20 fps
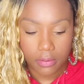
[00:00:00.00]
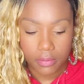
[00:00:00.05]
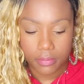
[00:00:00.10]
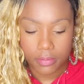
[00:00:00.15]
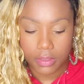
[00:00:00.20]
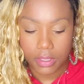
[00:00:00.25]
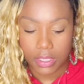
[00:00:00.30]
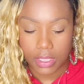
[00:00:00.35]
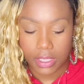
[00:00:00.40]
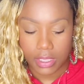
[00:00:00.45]

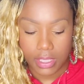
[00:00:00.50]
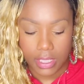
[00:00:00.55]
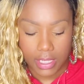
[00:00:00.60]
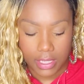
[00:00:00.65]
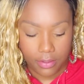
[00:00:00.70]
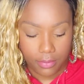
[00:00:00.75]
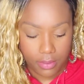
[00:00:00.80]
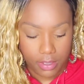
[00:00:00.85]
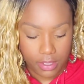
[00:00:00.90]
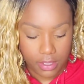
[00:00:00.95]
Look at
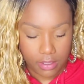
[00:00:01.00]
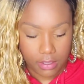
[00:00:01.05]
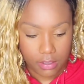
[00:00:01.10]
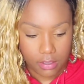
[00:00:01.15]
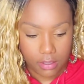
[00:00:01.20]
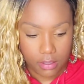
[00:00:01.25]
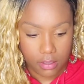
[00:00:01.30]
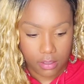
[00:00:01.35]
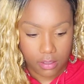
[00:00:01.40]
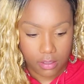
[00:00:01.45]
that. What is
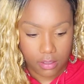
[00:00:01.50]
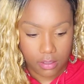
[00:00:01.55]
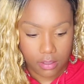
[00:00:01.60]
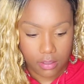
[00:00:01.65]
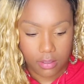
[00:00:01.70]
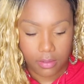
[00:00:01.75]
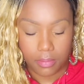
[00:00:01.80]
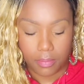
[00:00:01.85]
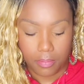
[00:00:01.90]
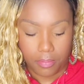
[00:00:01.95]
this?
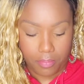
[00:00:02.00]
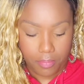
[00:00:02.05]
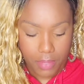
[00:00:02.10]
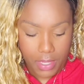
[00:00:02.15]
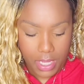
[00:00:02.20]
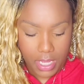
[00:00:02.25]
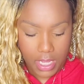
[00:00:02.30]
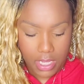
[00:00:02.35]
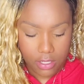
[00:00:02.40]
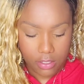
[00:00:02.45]

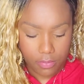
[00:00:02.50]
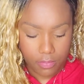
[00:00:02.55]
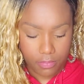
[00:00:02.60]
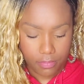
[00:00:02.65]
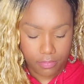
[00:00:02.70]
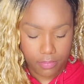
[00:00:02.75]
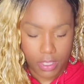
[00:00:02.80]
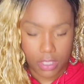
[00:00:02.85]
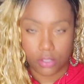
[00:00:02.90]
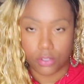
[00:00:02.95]
Page
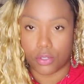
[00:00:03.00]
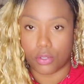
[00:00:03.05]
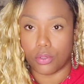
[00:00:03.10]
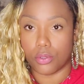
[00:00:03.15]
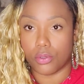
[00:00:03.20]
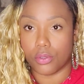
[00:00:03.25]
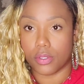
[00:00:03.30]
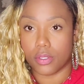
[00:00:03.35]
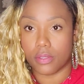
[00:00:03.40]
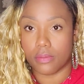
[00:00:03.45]
of
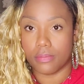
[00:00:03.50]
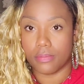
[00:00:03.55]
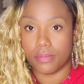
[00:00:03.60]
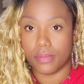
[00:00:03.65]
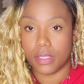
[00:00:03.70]
Pentacles.